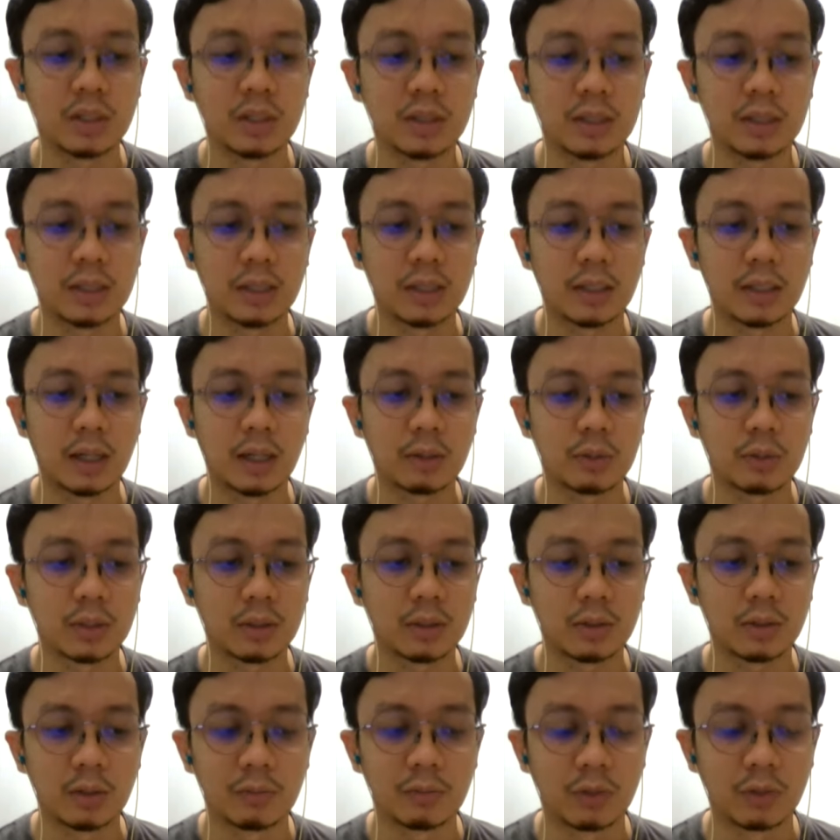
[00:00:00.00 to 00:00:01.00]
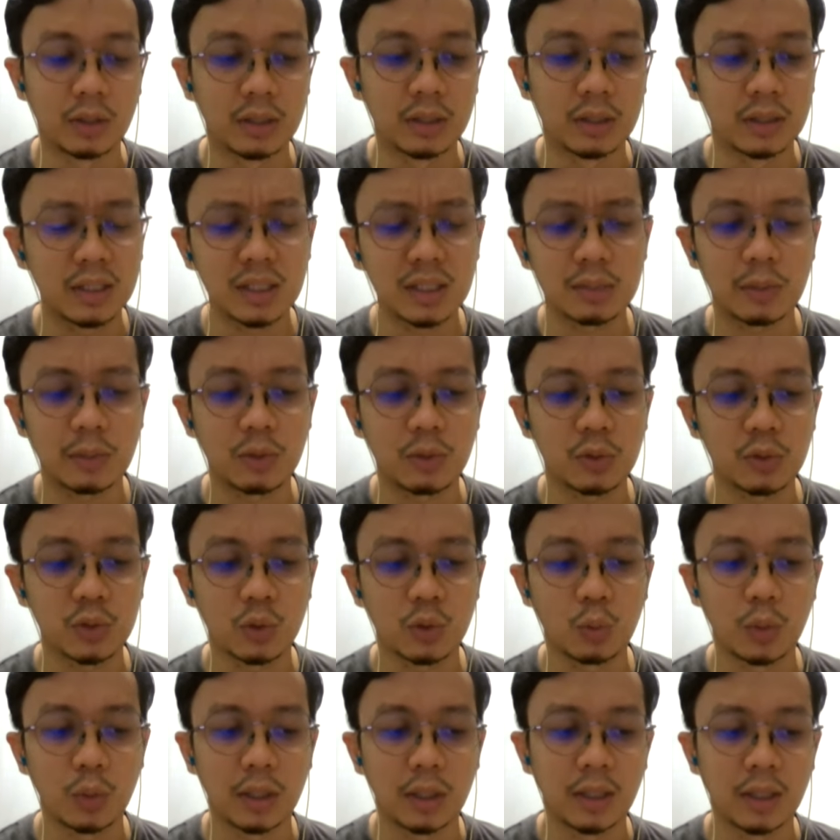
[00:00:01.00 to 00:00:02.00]
community and our volunteers, but
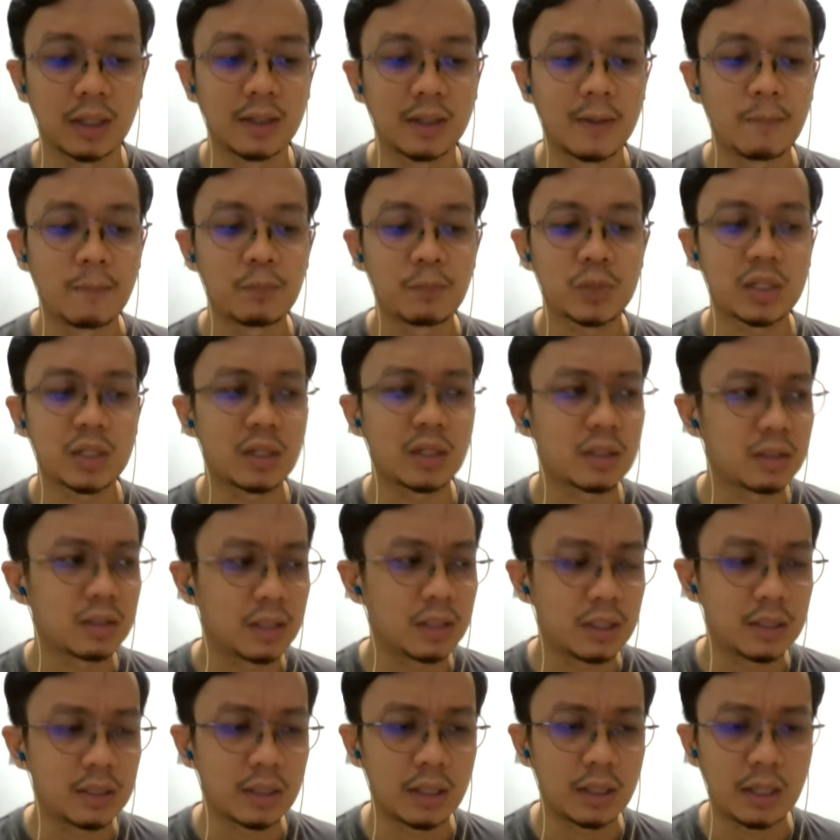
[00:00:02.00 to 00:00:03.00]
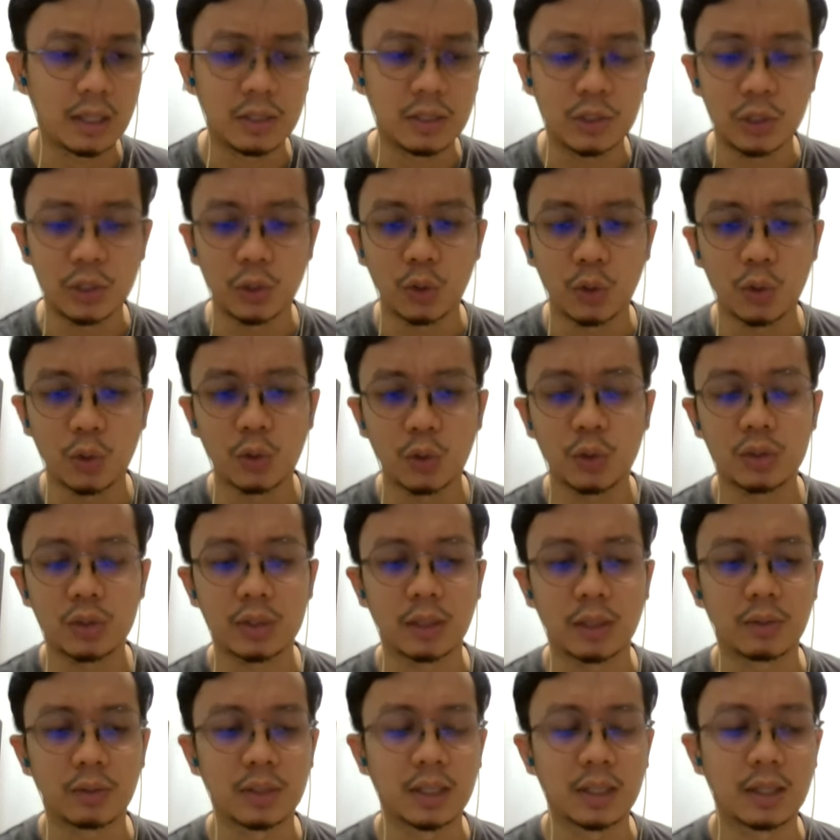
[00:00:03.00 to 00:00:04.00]
also with charities and
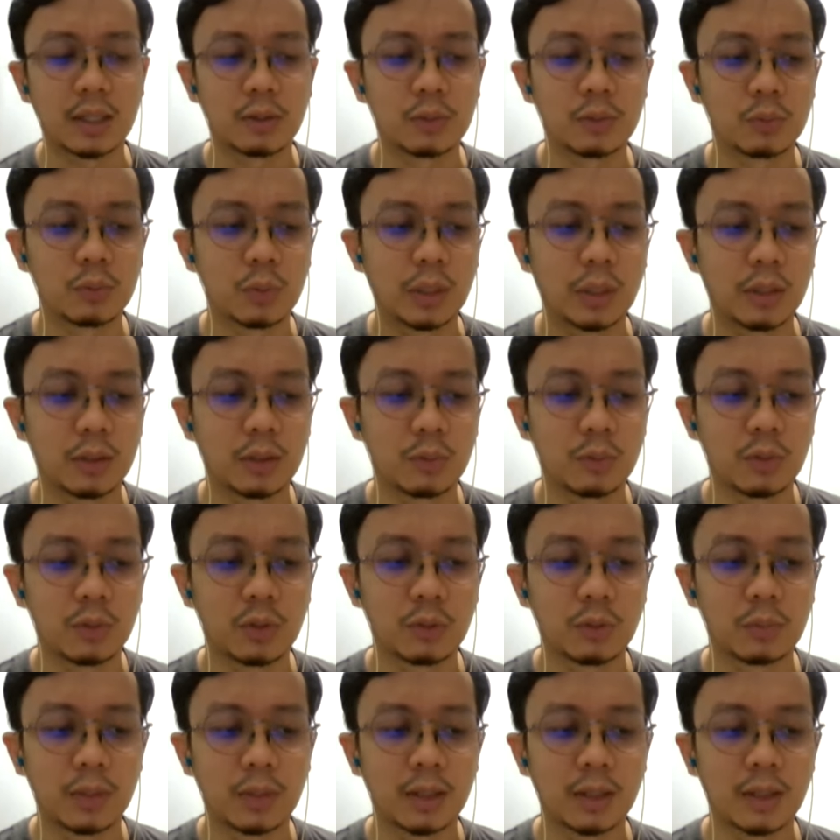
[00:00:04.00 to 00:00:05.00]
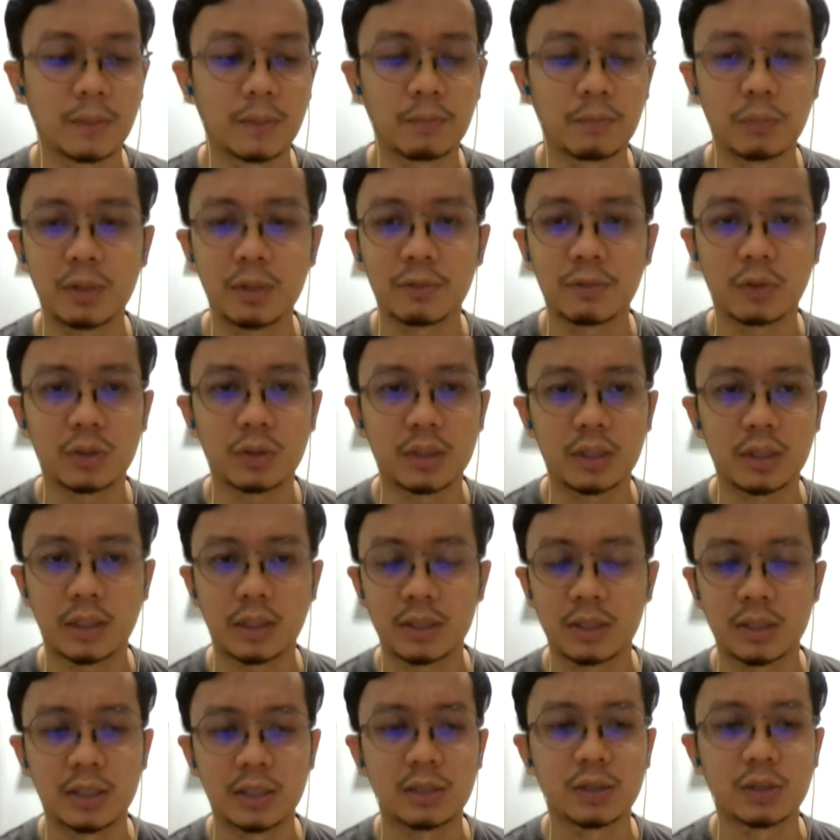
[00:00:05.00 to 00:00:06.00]
NGOs out there, with
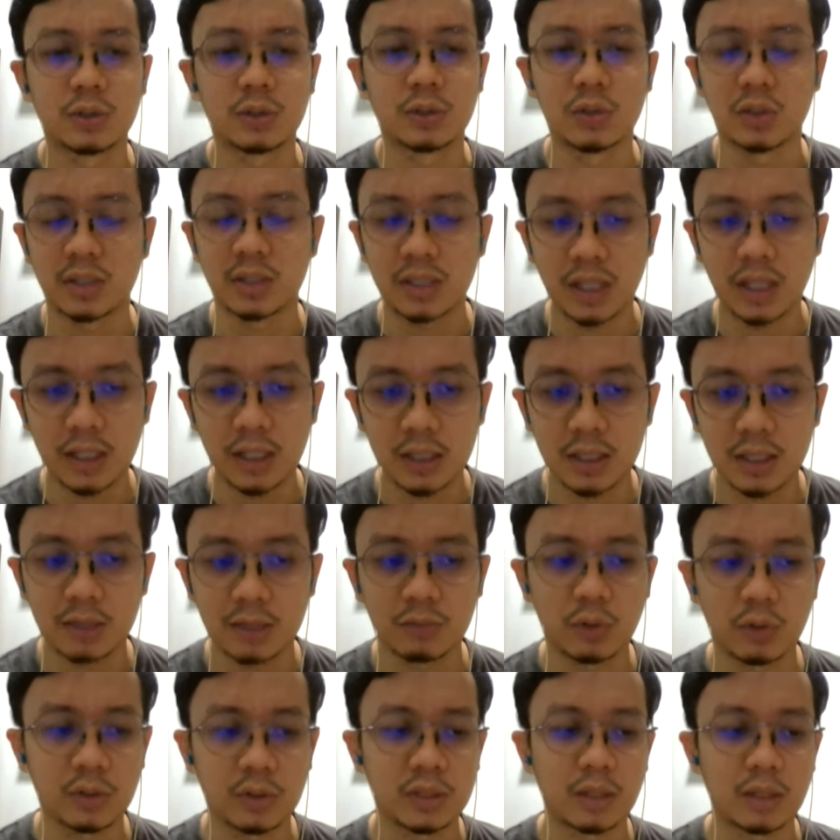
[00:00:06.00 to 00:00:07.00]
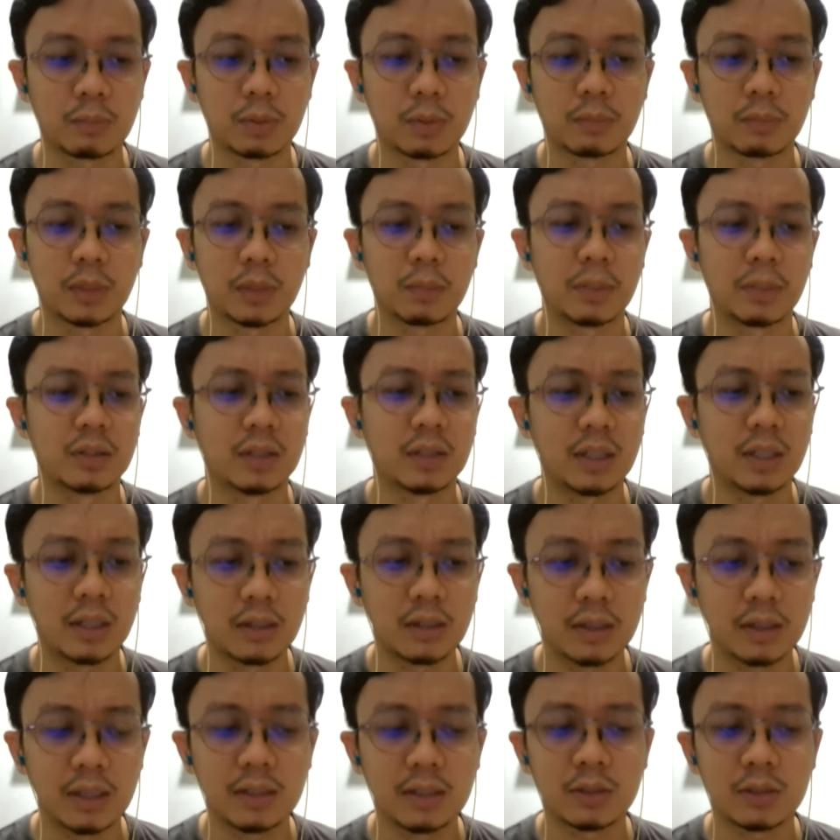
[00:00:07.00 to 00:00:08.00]
B40 Residents Association, for example,
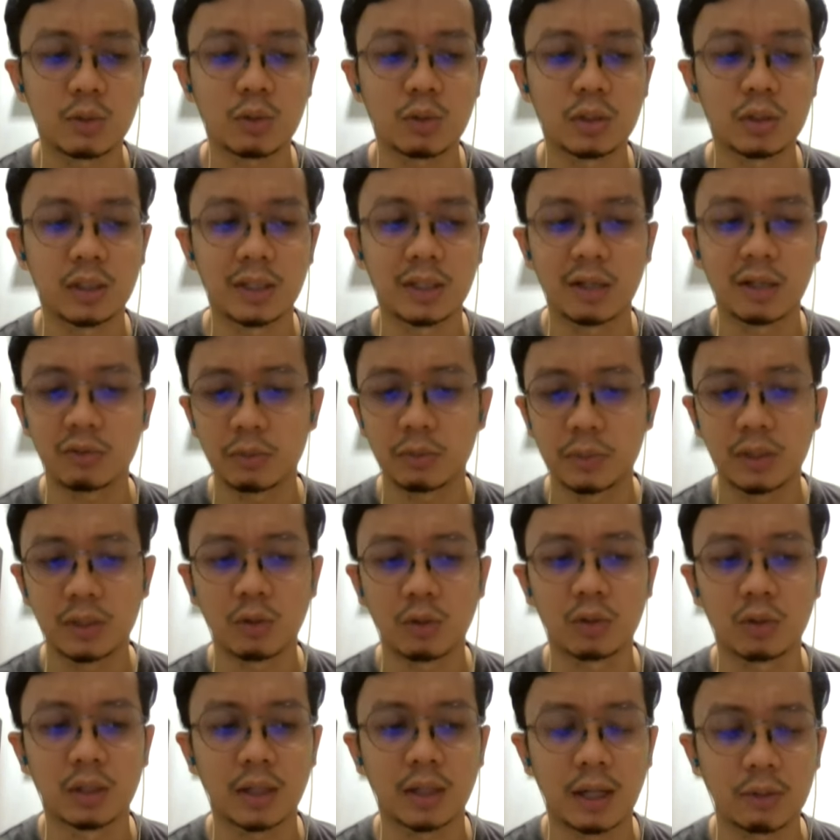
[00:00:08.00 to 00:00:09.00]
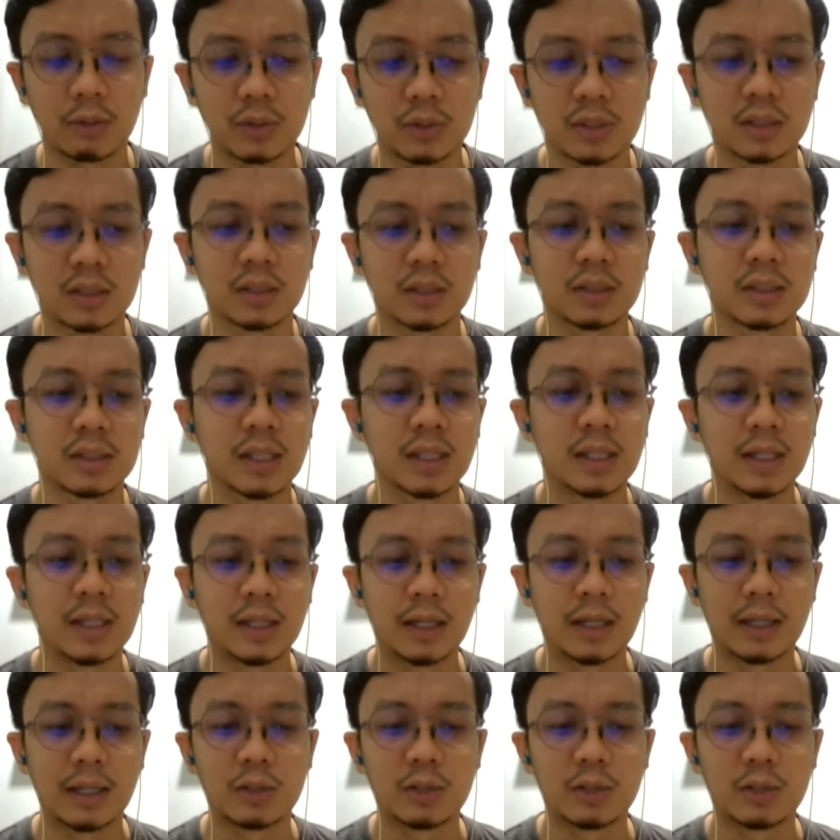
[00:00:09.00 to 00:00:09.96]
parliamentarians, local government, local councils,